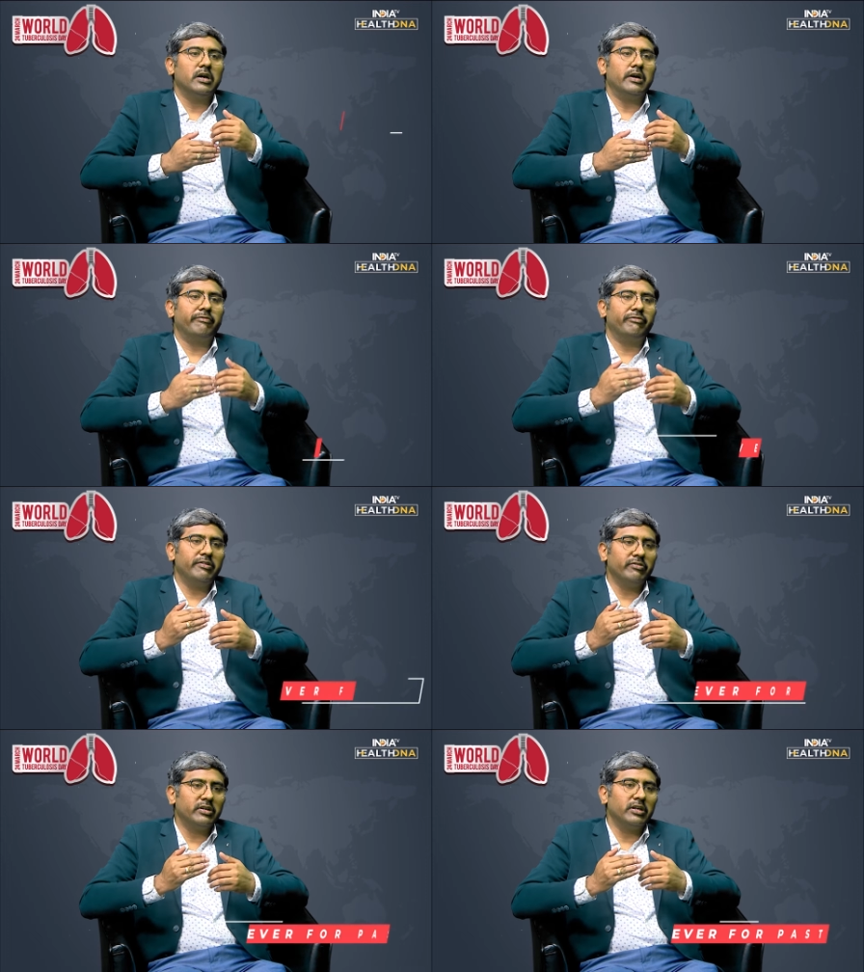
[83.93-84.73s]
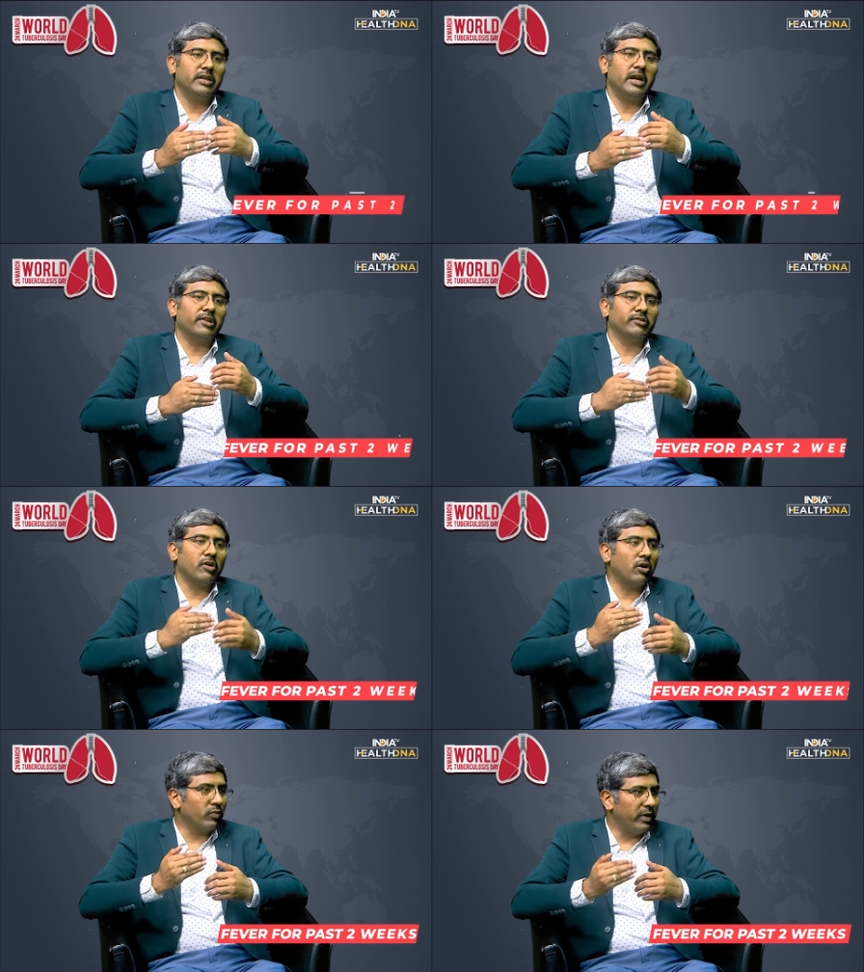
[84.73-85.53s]
a fever that is
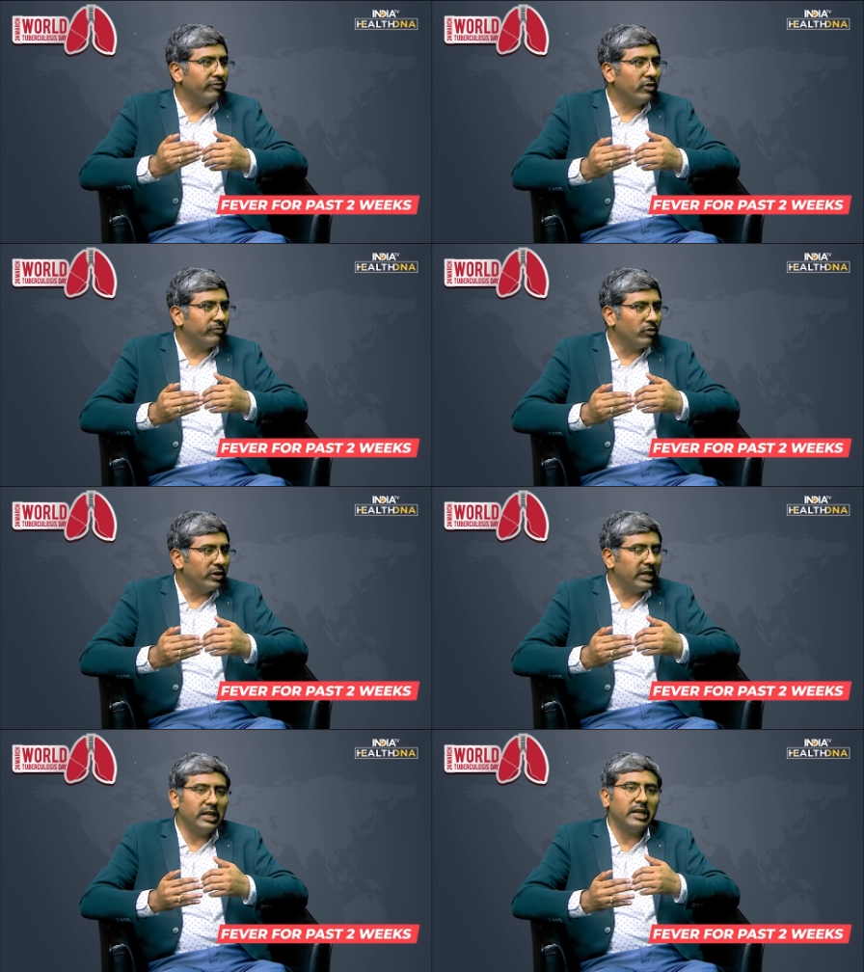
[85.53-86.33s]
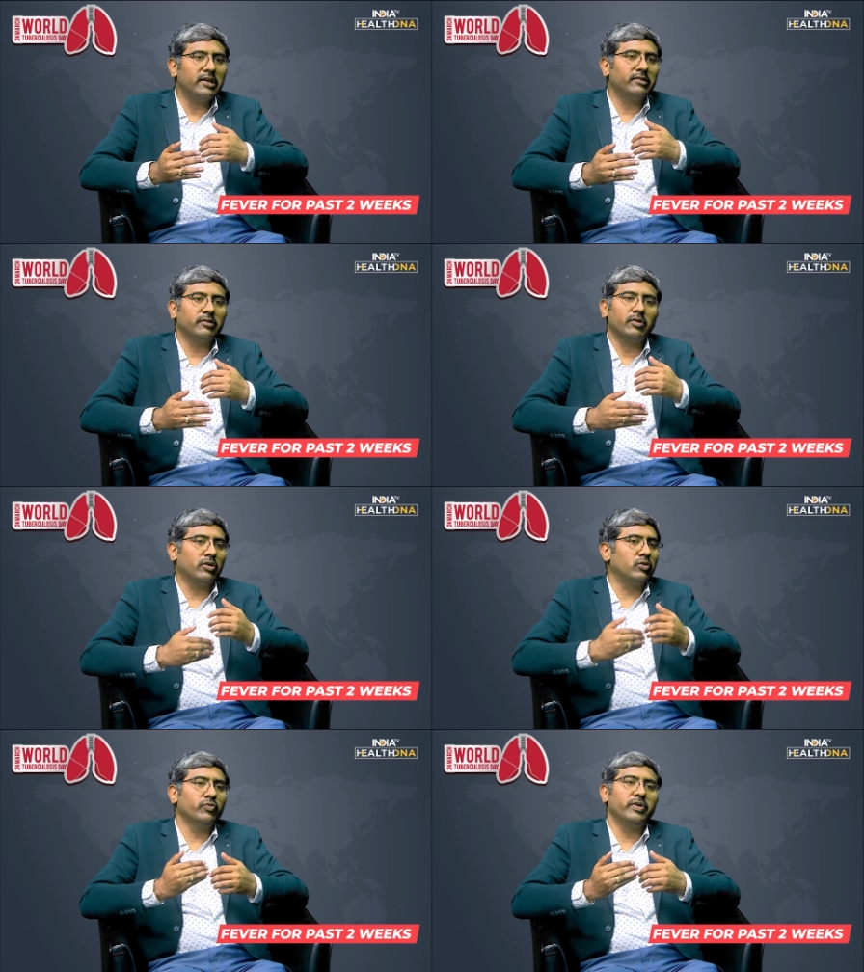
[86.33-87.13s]
not going for fourteen days,
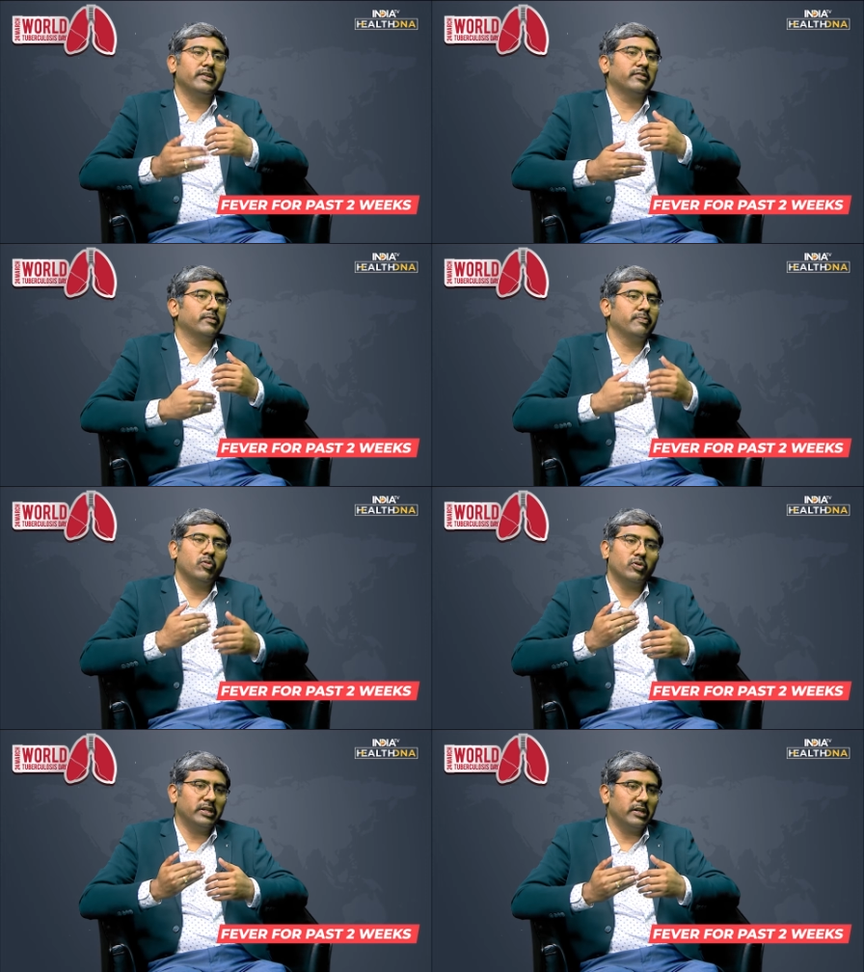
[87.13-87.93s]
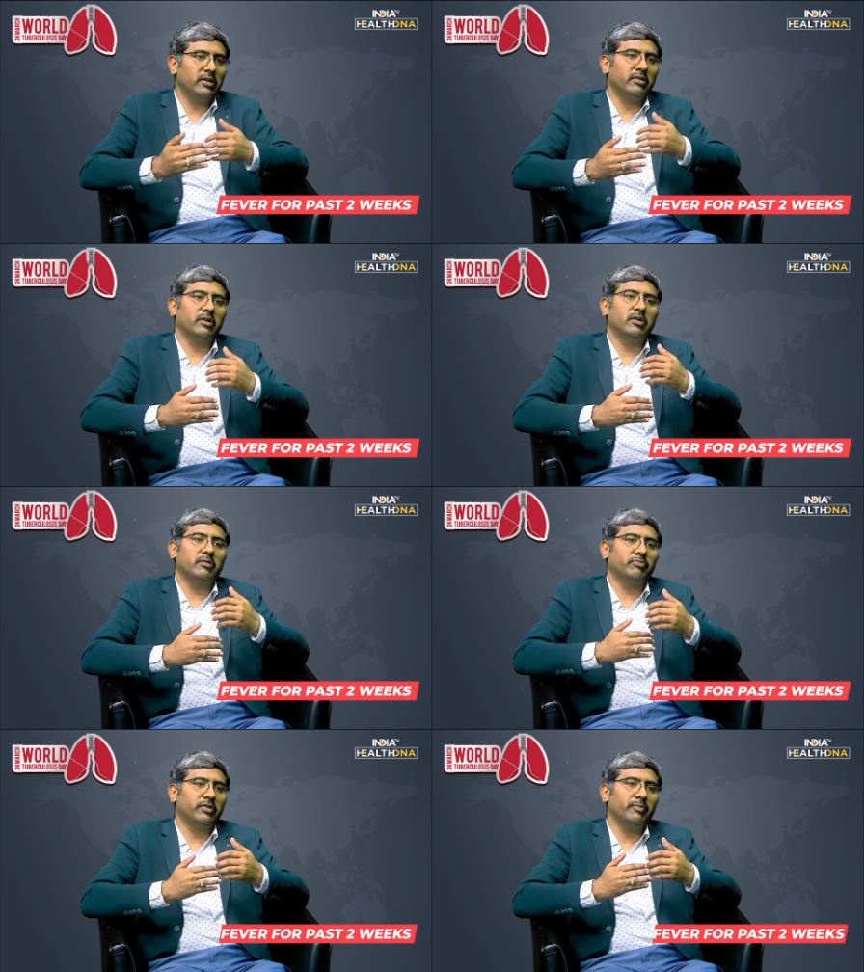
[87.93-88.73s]
or two weeks more than
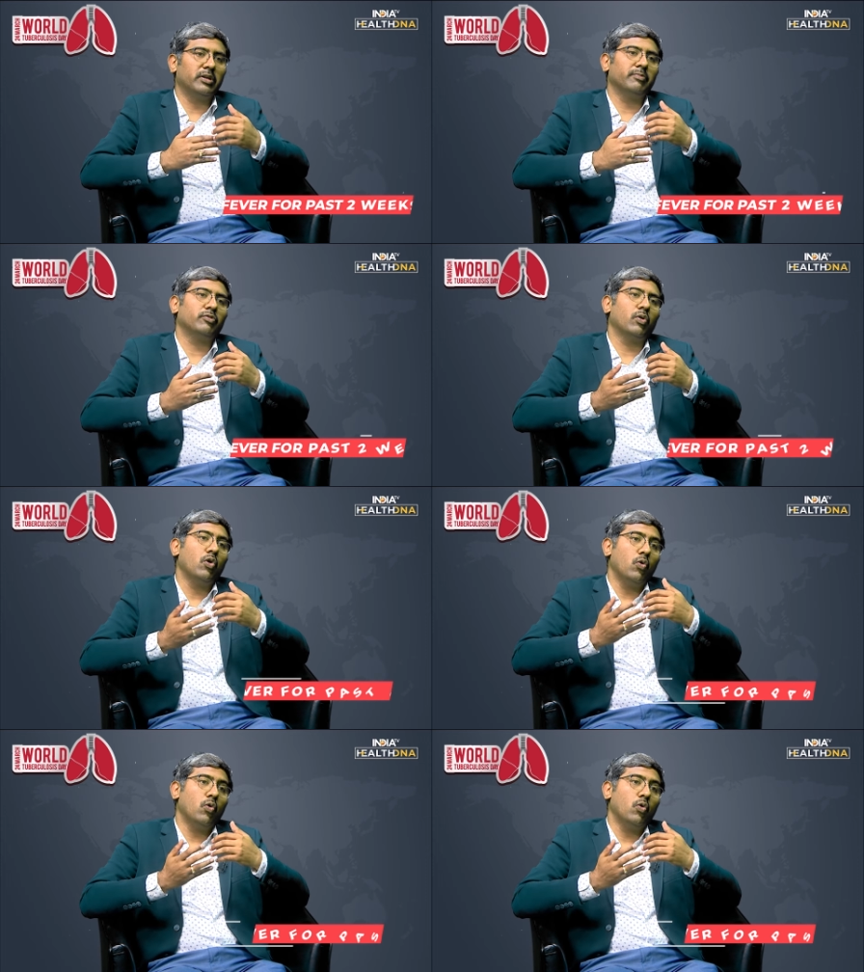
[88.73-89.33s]
uh, symptoms,